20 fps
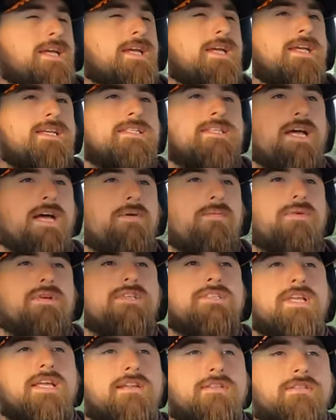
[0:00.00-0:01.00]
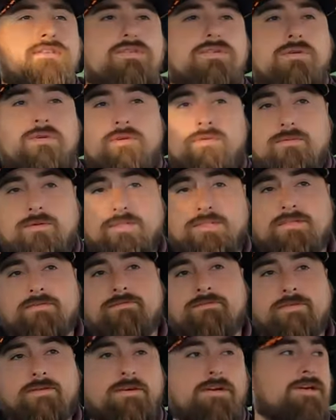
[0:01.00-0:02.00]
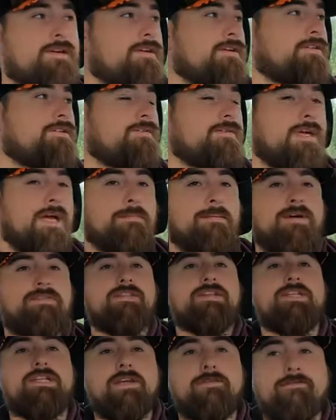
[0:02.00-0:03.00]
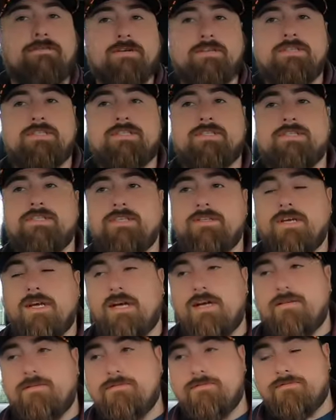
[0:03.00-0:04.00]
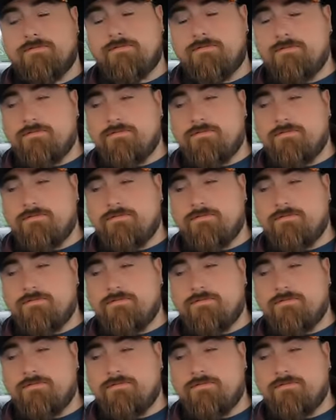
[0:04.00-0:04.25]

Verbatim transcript: is I want to settle the score once and for all about the difference of